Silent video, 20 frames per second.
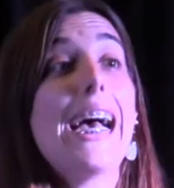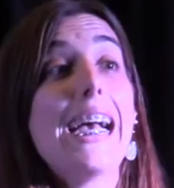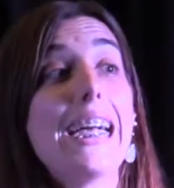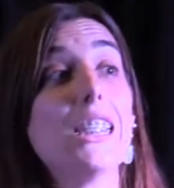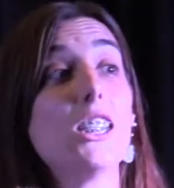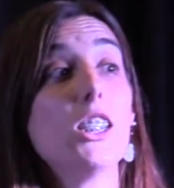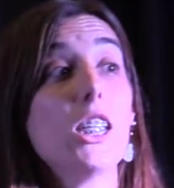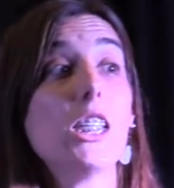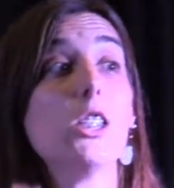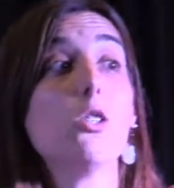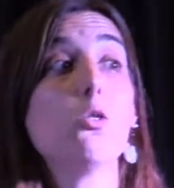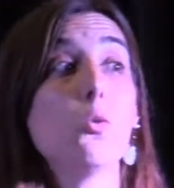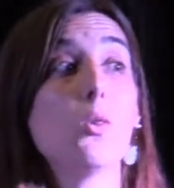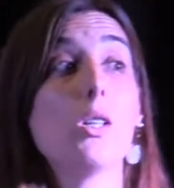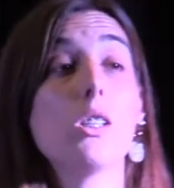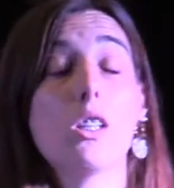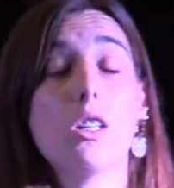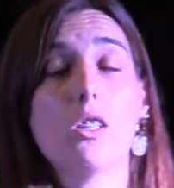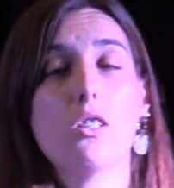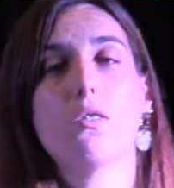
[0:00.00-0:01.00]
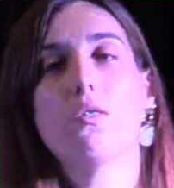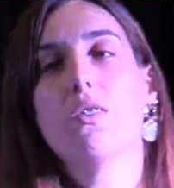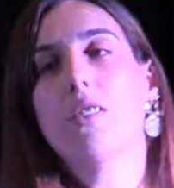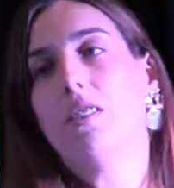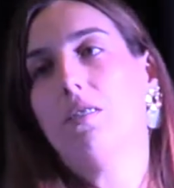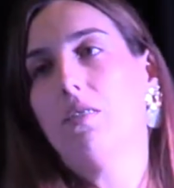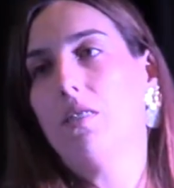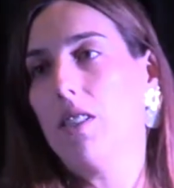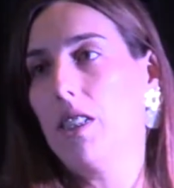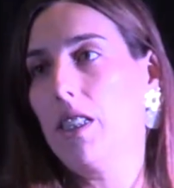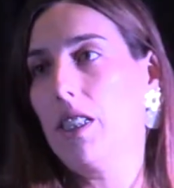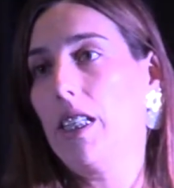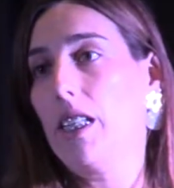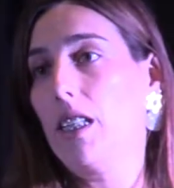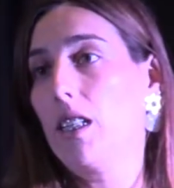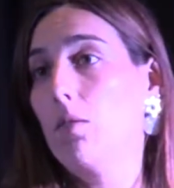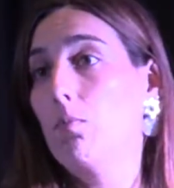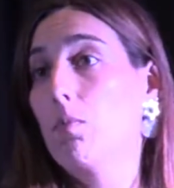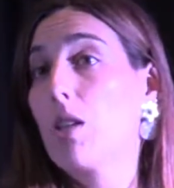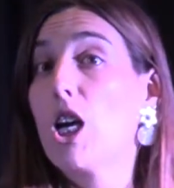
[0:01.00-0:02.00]
And they do a lot of
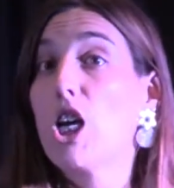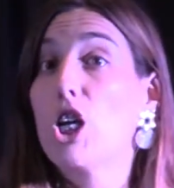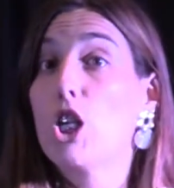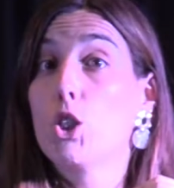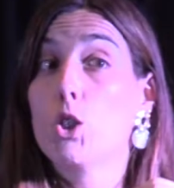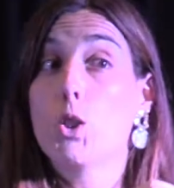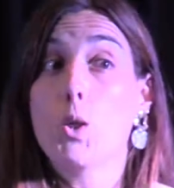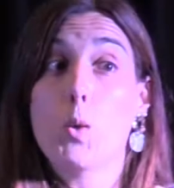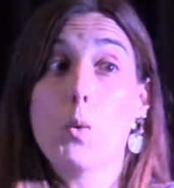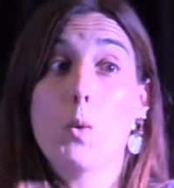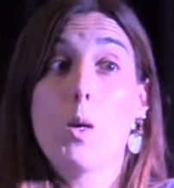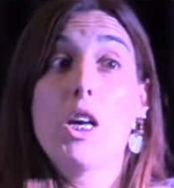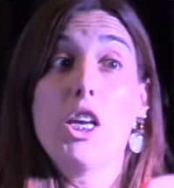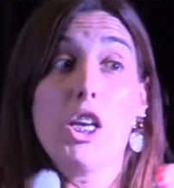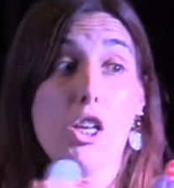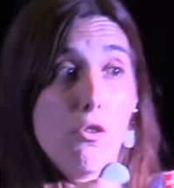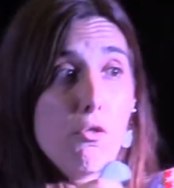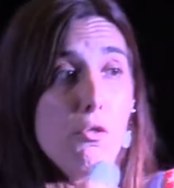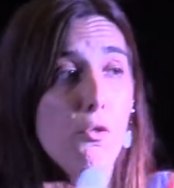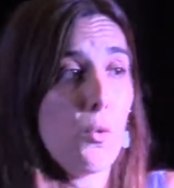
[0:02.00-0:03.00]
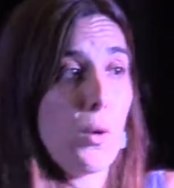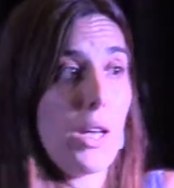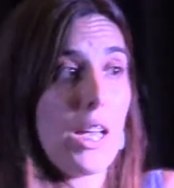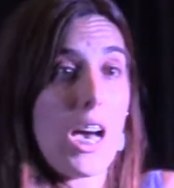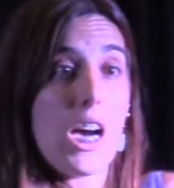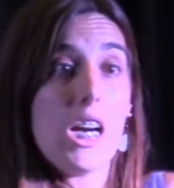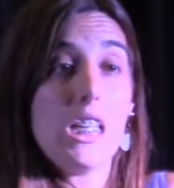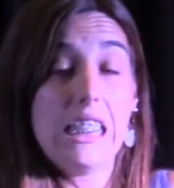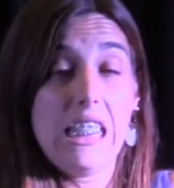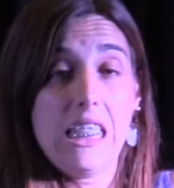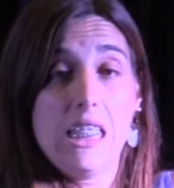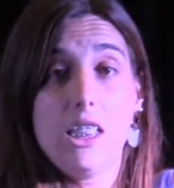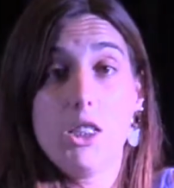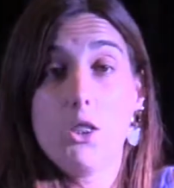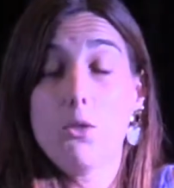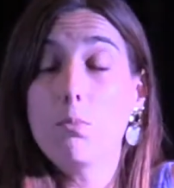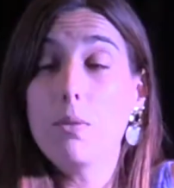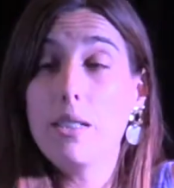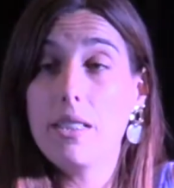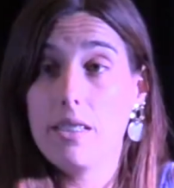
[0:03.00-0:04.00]
self-learning. So if we are in
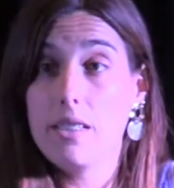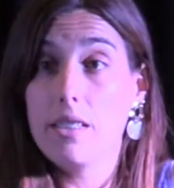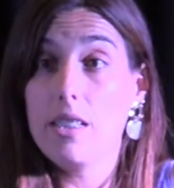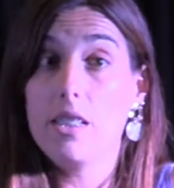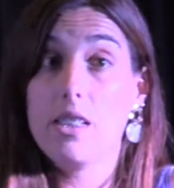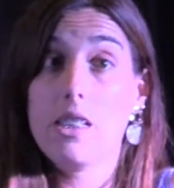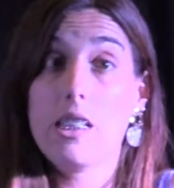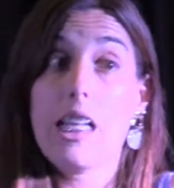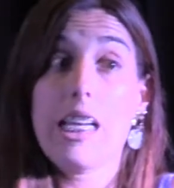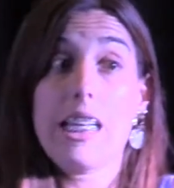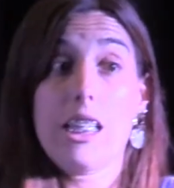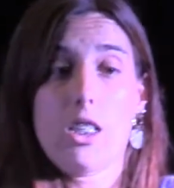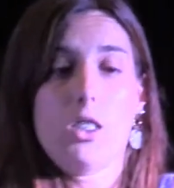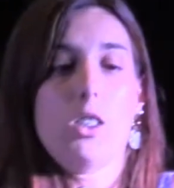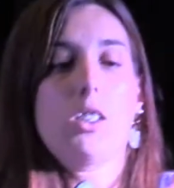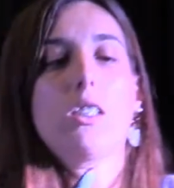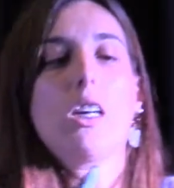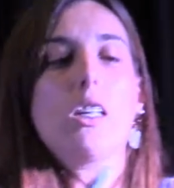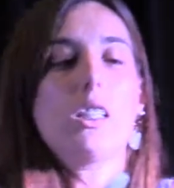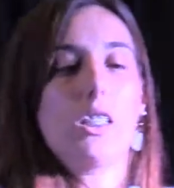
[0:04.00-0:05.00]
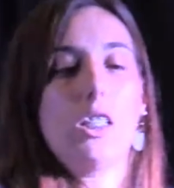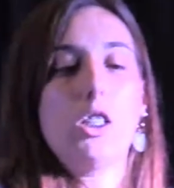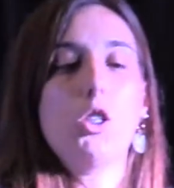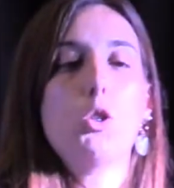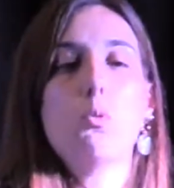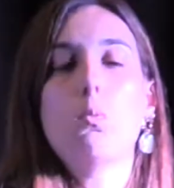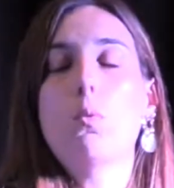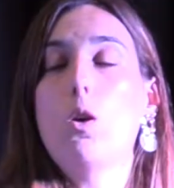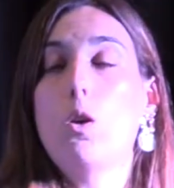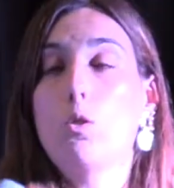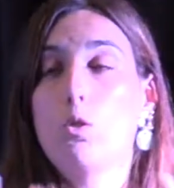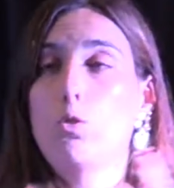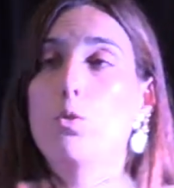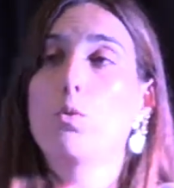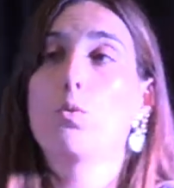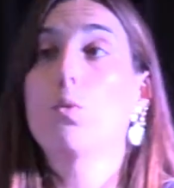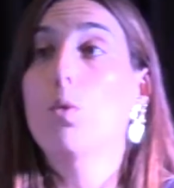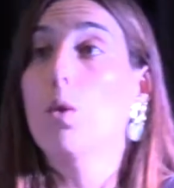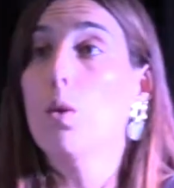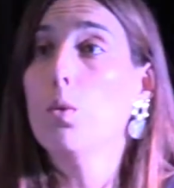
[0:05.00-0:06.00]
this business like starting small
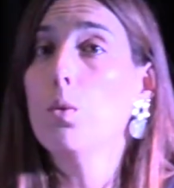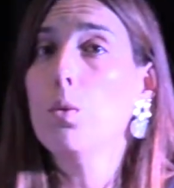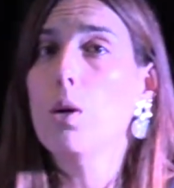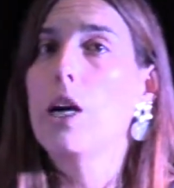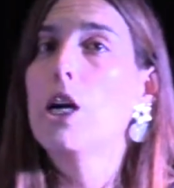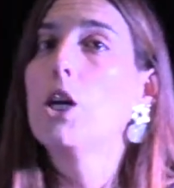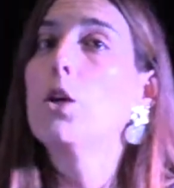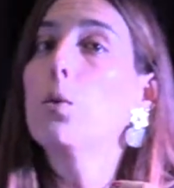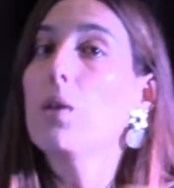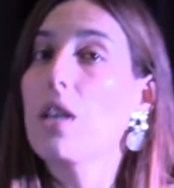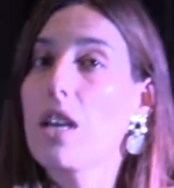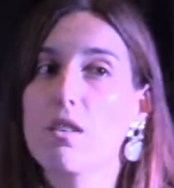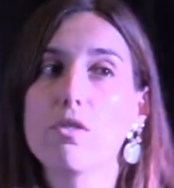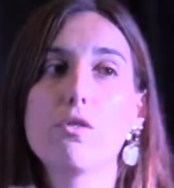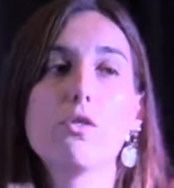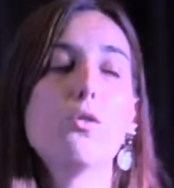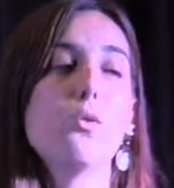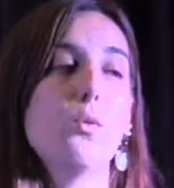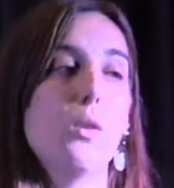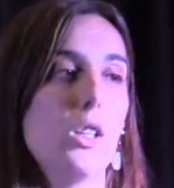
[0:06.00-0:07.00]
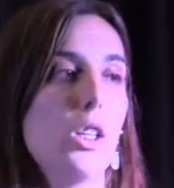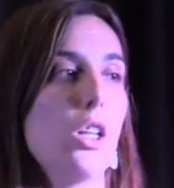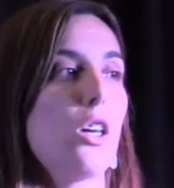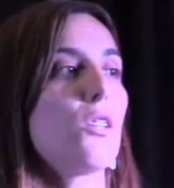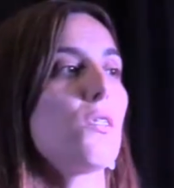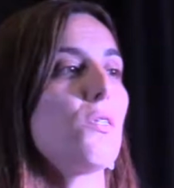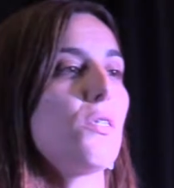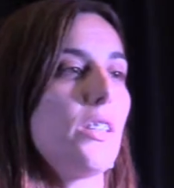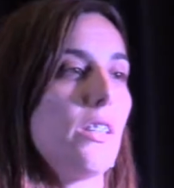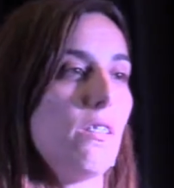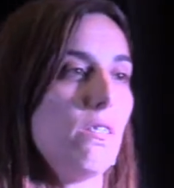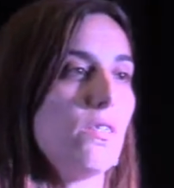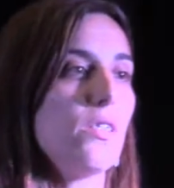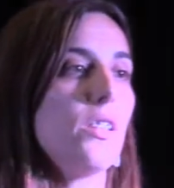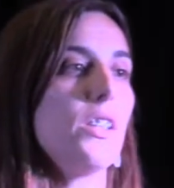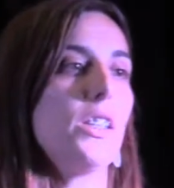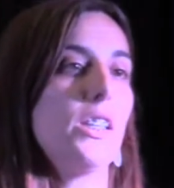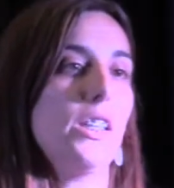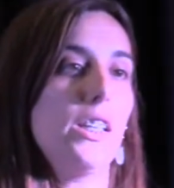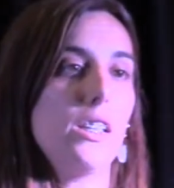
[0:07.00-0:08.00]
to grow, we have to do a lot of
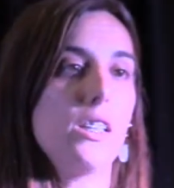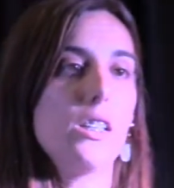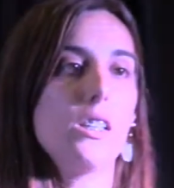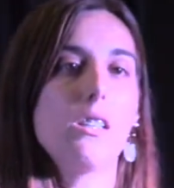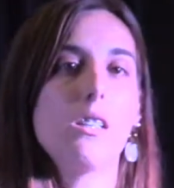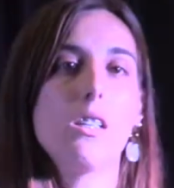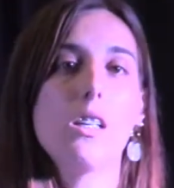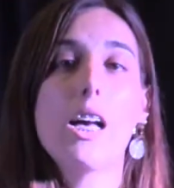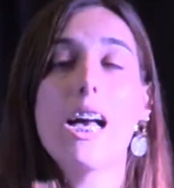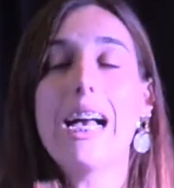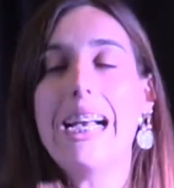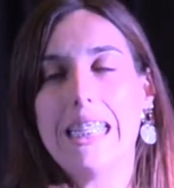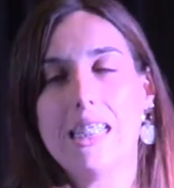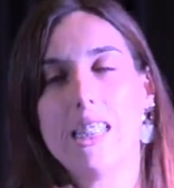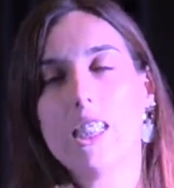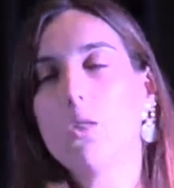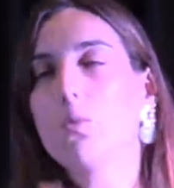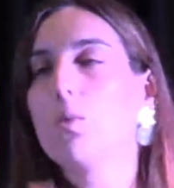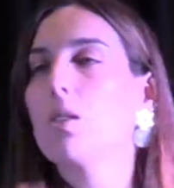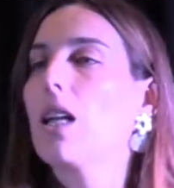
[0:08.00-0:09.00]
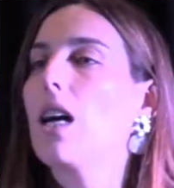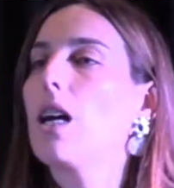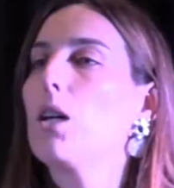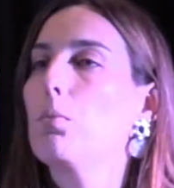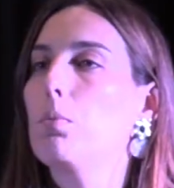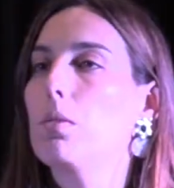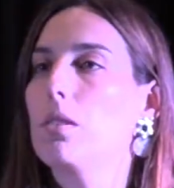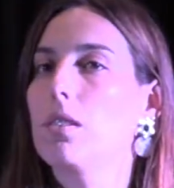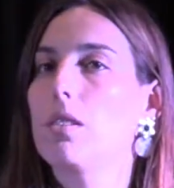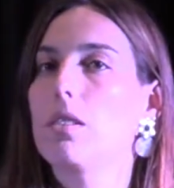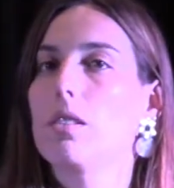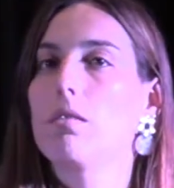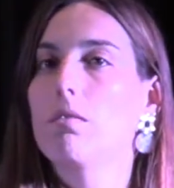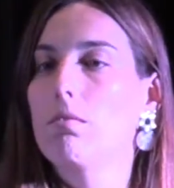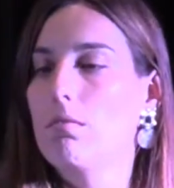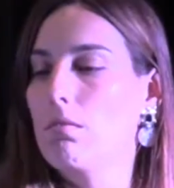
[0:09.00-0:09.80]
self-learning, and they will help us.